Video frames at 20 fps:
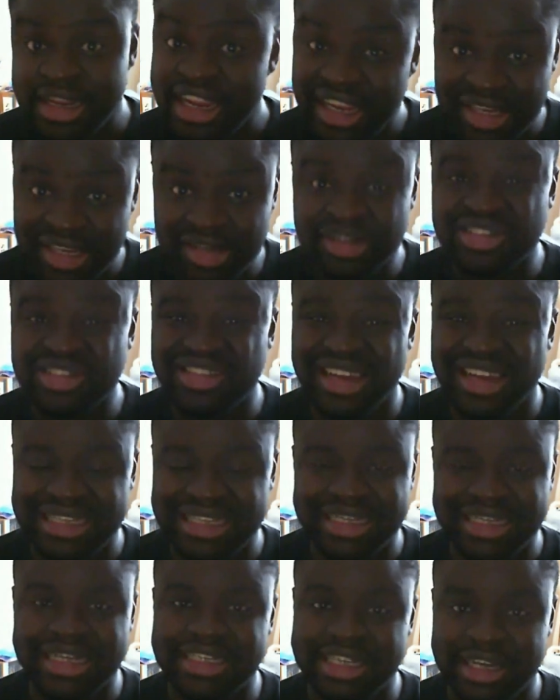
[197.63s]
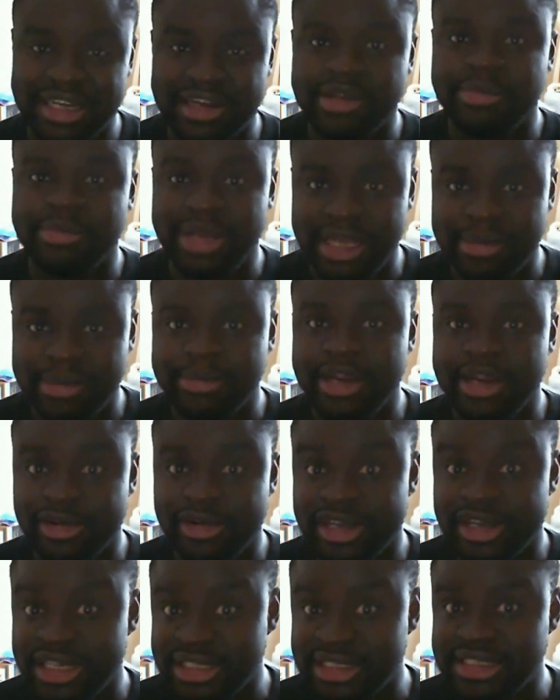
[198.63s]
it looks like it's actually going to be
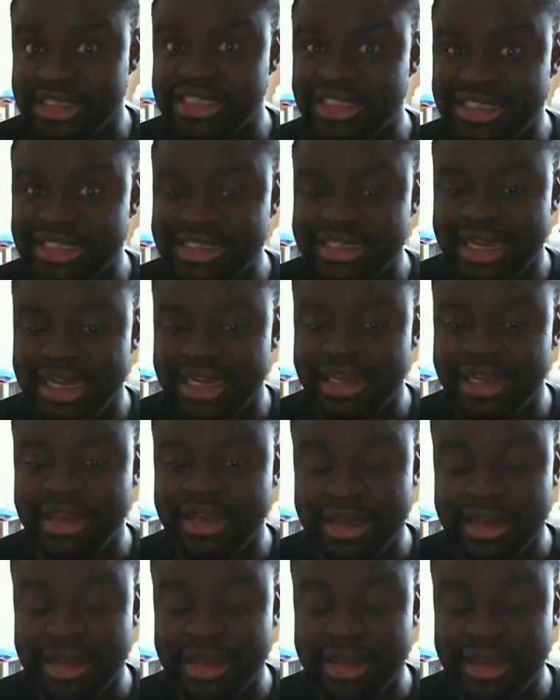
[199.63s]
appearing in season 10.